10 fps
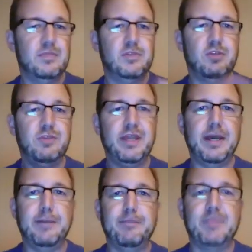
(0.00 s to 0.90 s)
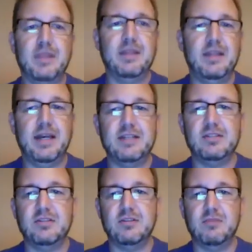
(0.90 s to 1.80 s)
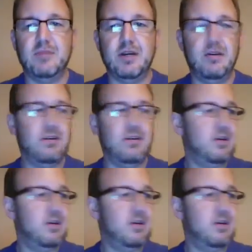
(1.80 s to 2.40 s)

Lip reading: So with that, that's my